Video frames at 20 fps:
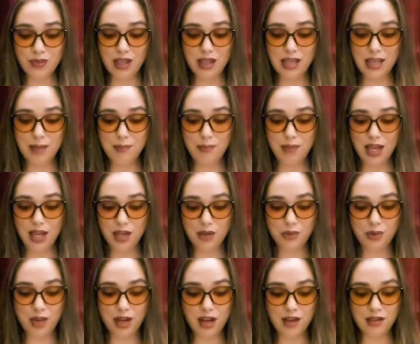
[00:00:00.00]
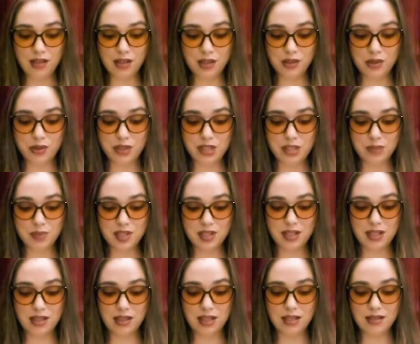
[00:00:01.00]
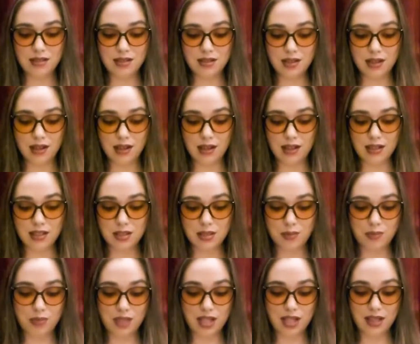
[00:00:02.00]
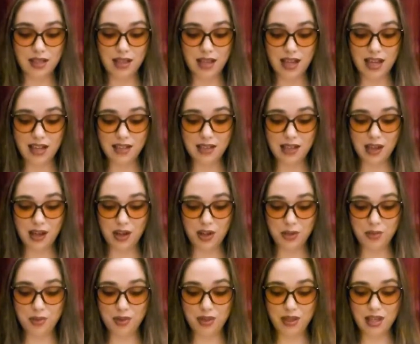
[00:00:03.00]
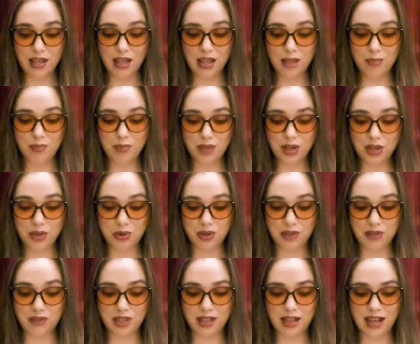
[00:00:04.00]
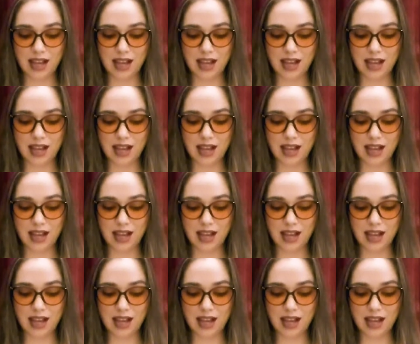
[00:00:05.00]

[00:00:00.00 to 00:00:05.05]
He may rail at Christmas till he dies, but he can't help thinking better of it.